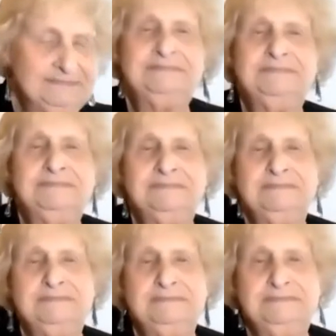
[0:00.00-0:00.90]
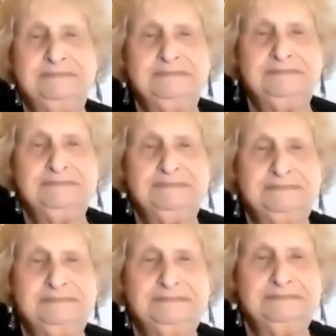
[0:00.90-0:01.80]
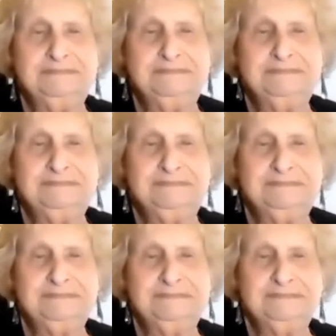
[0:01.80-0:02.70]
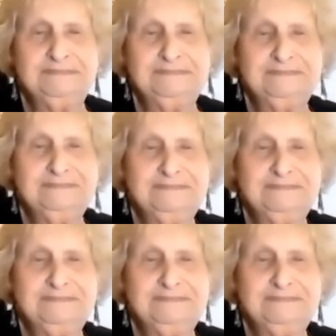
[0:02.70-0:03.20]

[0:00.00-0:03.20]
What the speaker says: (silent)